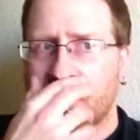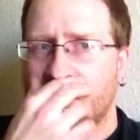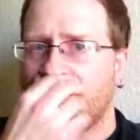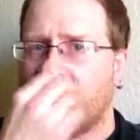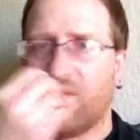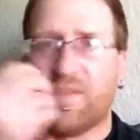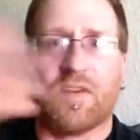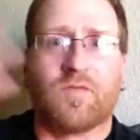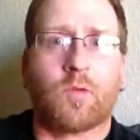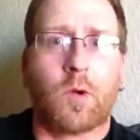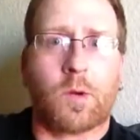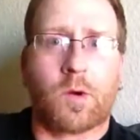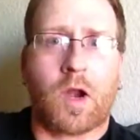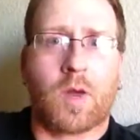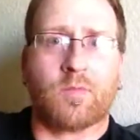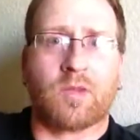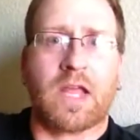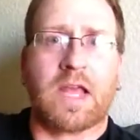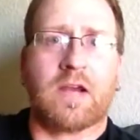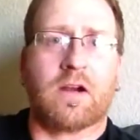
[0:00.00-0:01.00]
even if we were
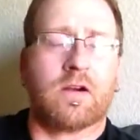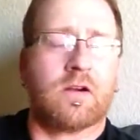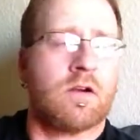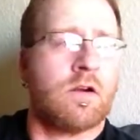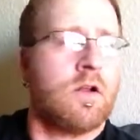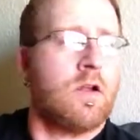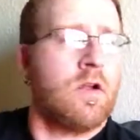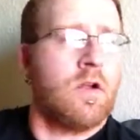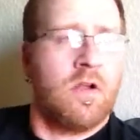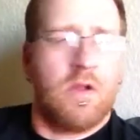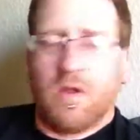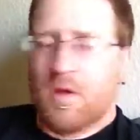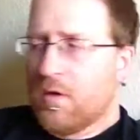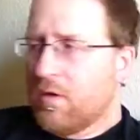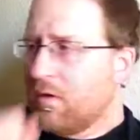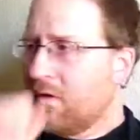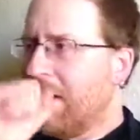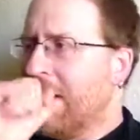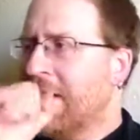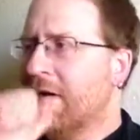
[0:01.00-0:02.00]
up later.
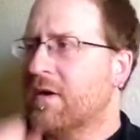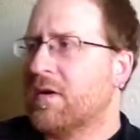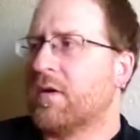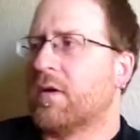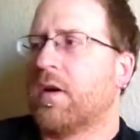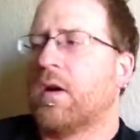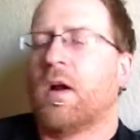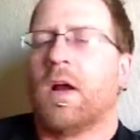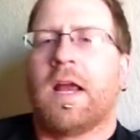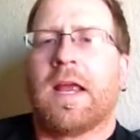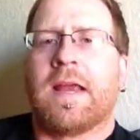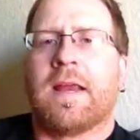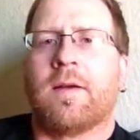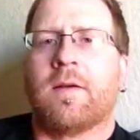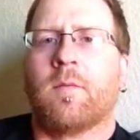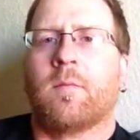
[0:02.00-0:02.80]
And